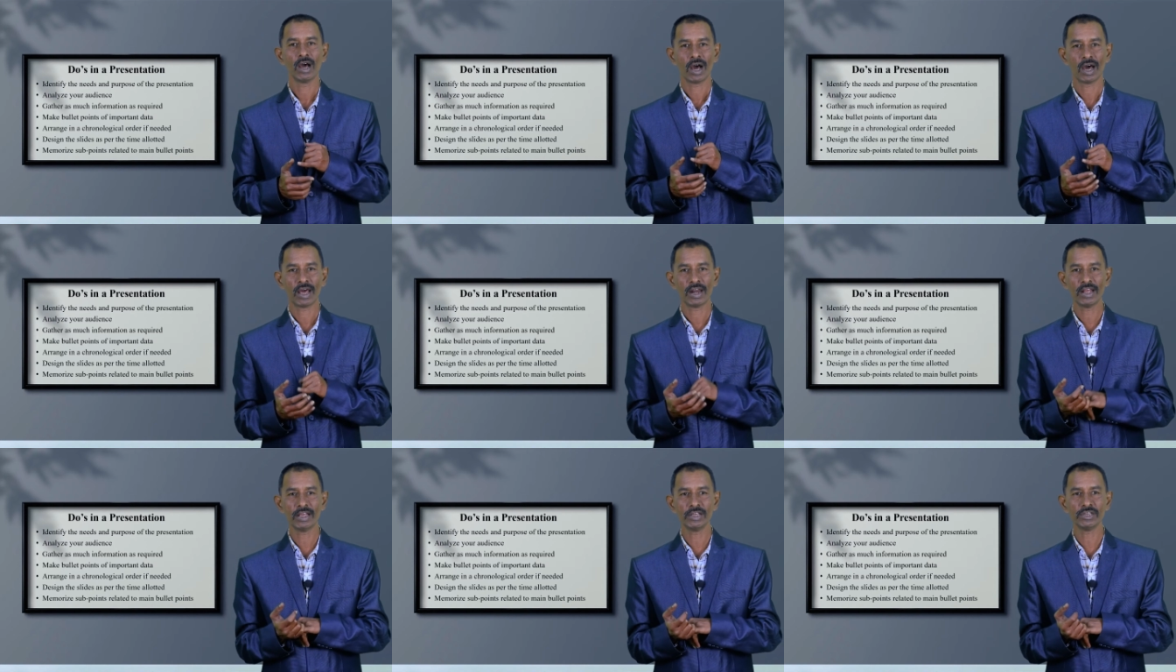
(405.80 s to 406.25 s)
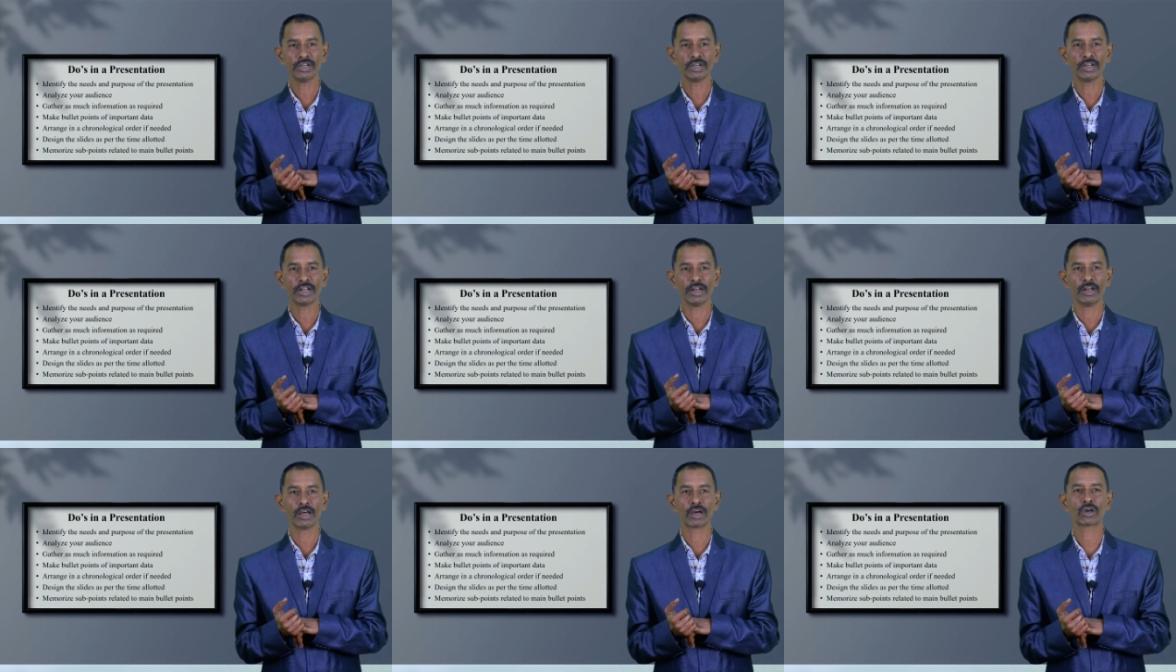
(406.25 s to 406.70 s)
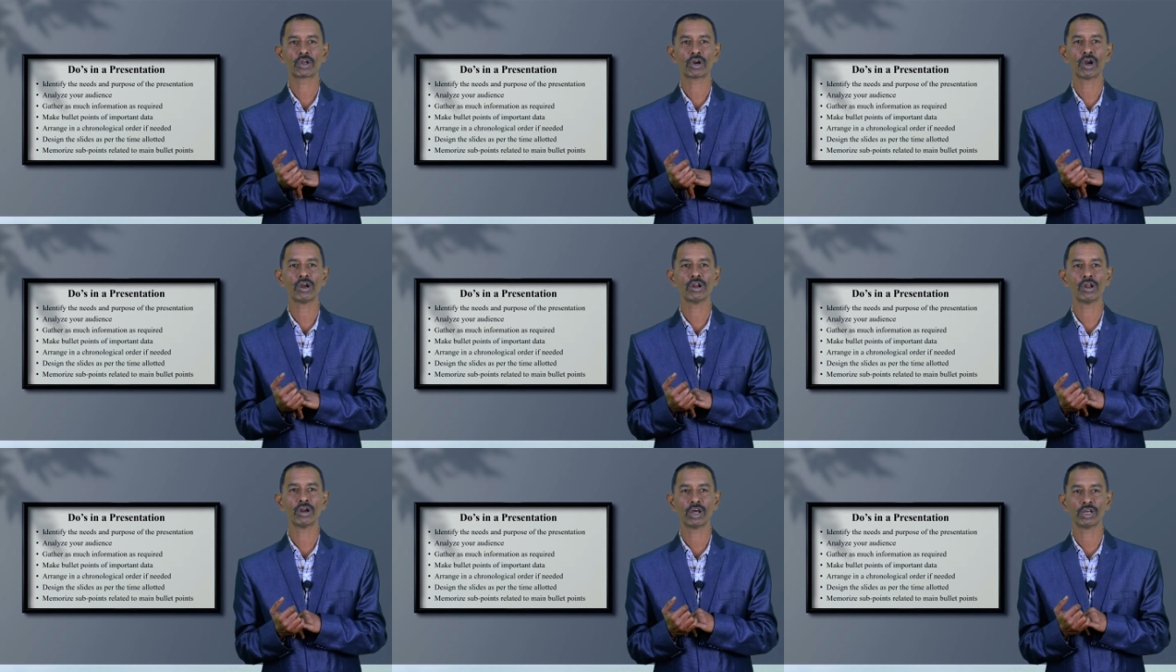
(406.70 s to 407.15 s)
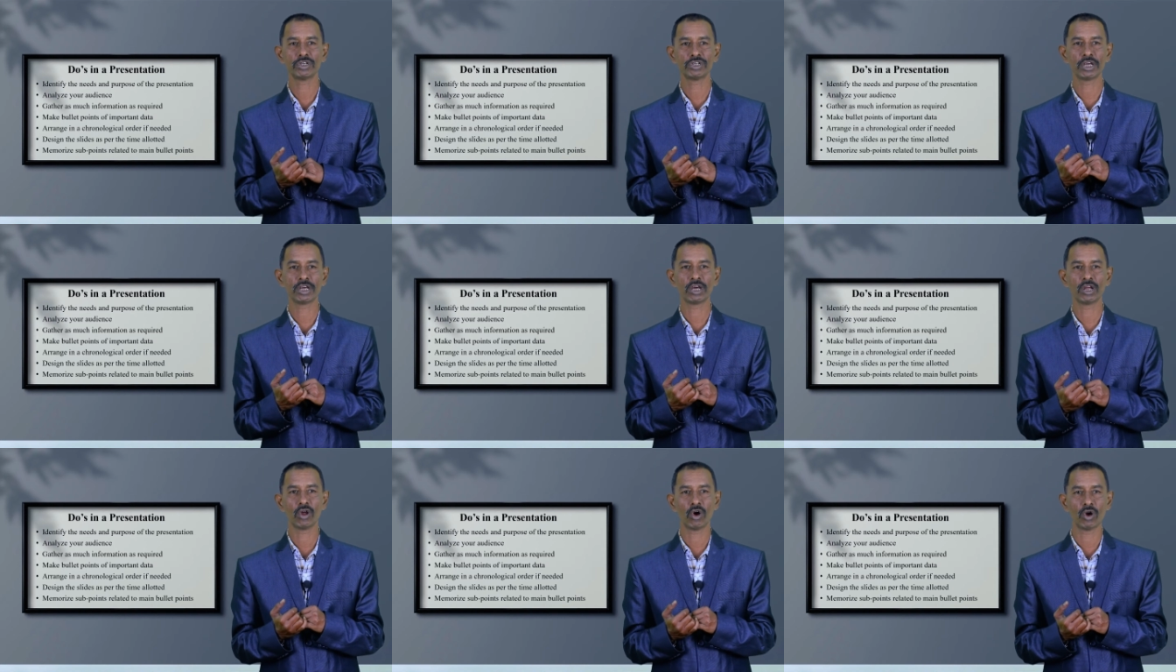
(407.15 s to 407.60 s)
arrange it in a
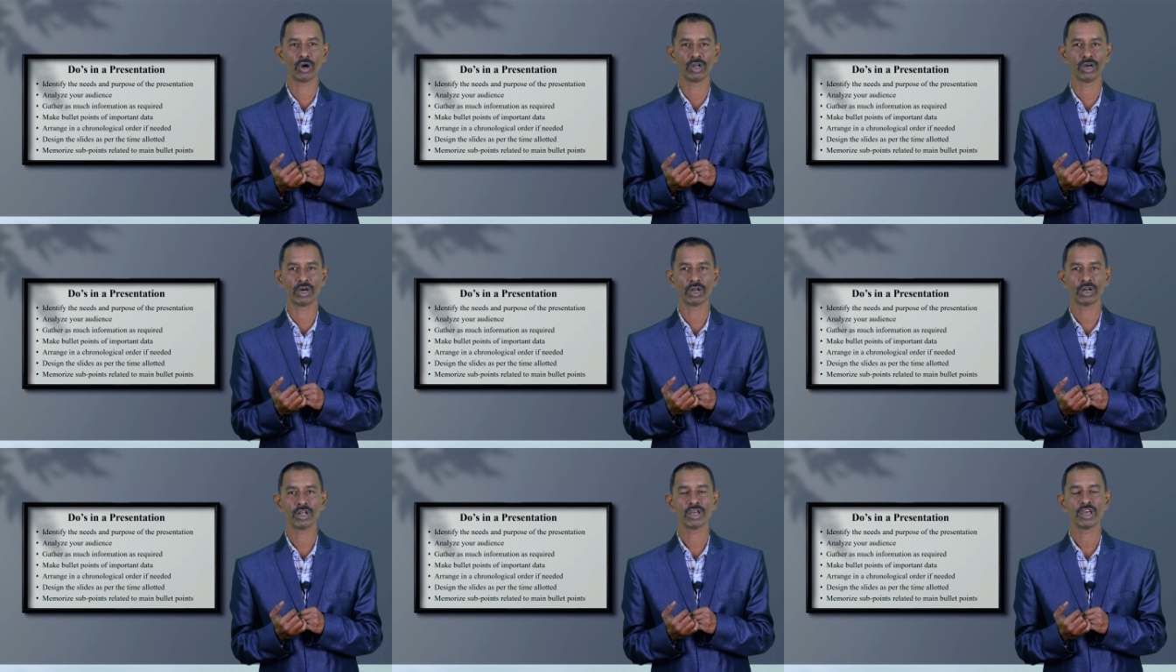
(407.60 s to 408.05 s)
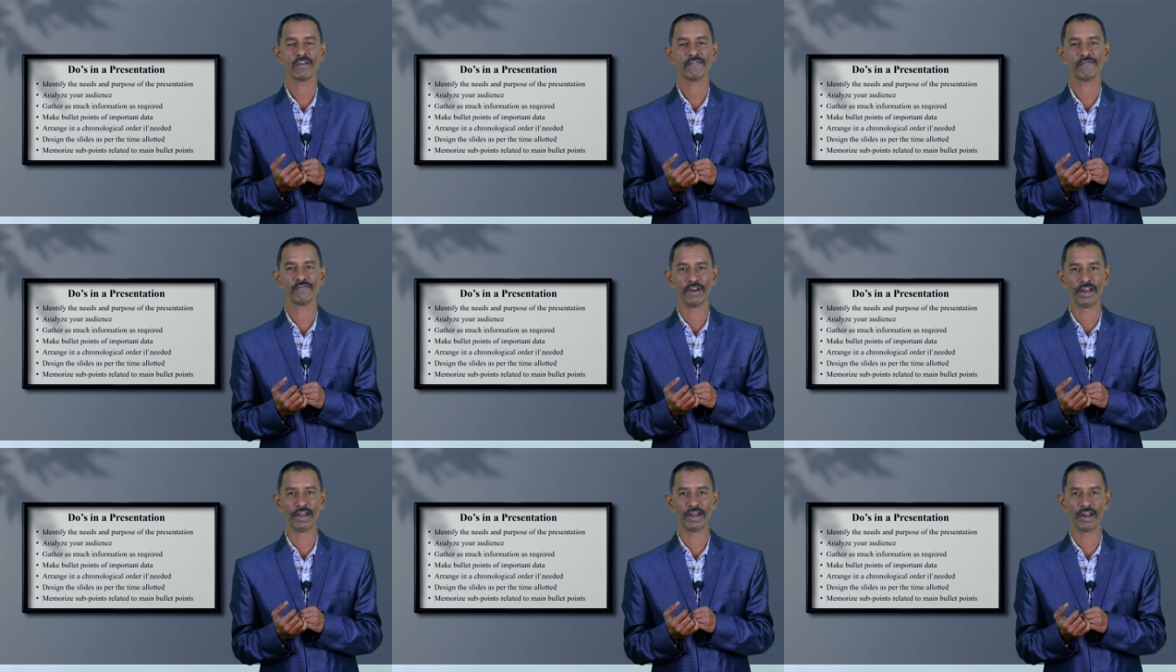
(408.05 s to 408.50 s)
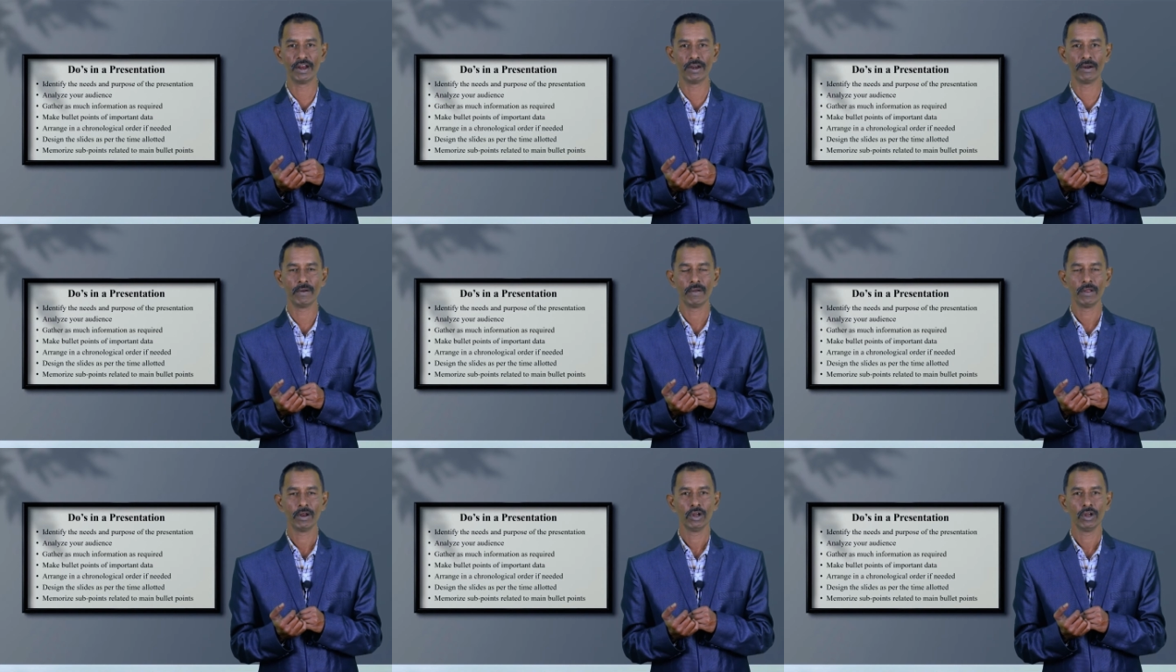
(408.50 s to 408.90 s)
chronological order if needed.